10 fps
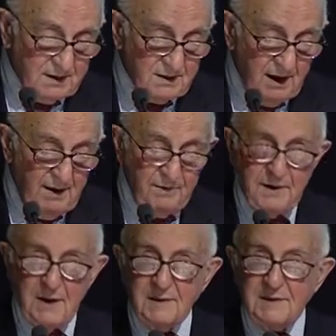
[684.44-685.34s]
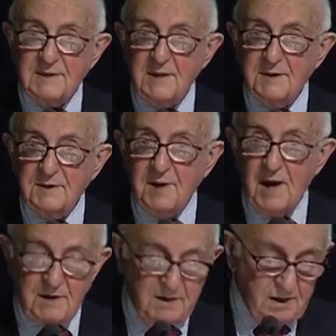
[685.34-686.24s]
The evident
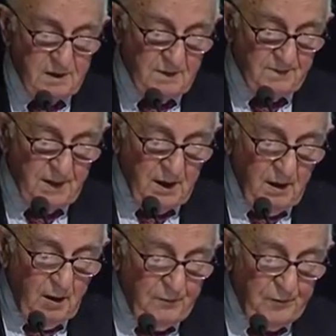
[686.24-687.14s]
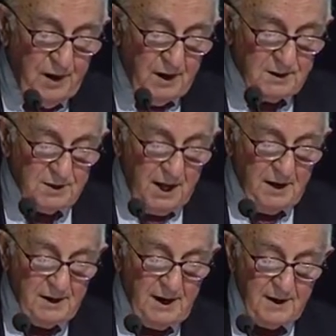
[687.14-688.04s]
centrality of fair
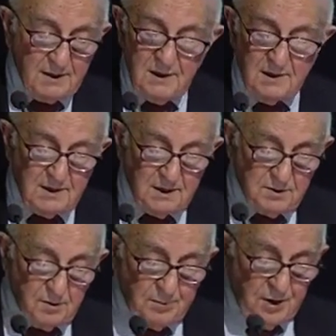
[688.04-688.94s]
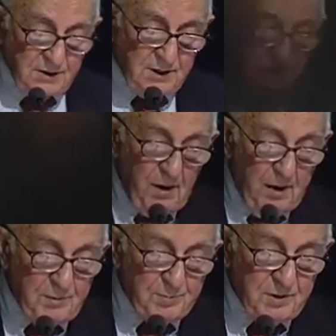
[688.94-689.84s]
trial guarantees and due process to
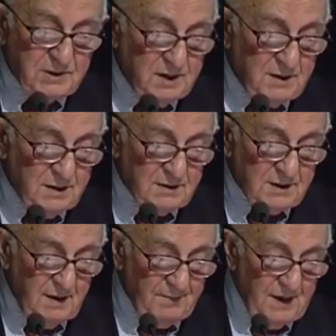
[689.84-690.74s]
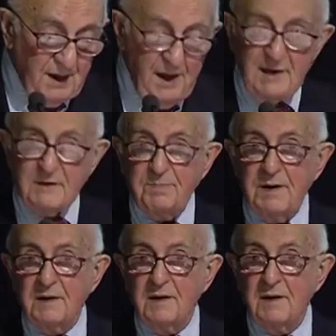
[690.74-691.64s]
our proceedings has
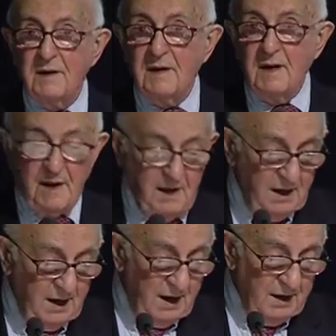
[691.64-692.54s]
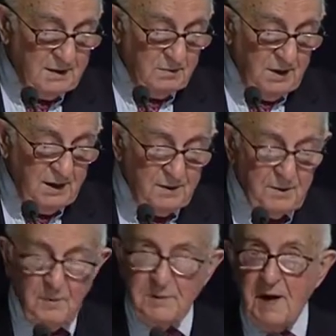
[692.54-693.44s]
been and will
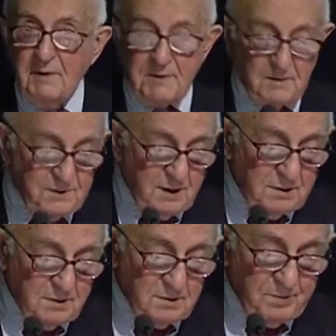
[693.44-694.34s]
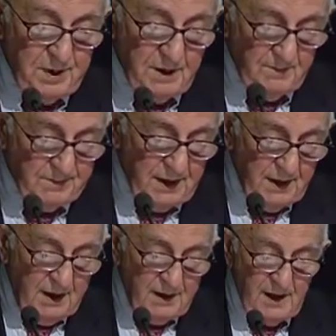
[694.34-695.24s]
no doubt continue to be
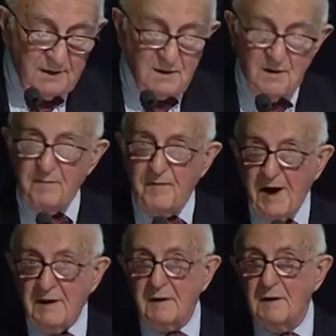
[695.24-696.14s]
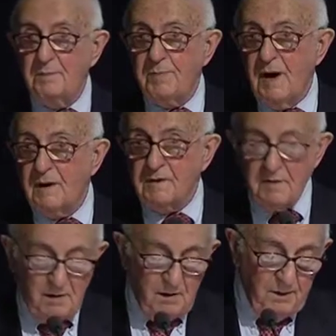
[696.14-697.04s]
another vital part
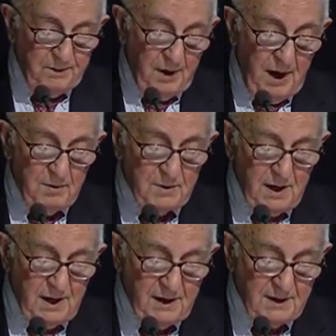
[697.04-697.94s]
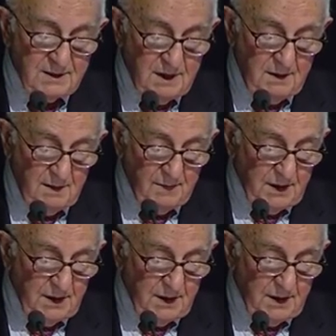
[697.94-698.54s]
of our legacy,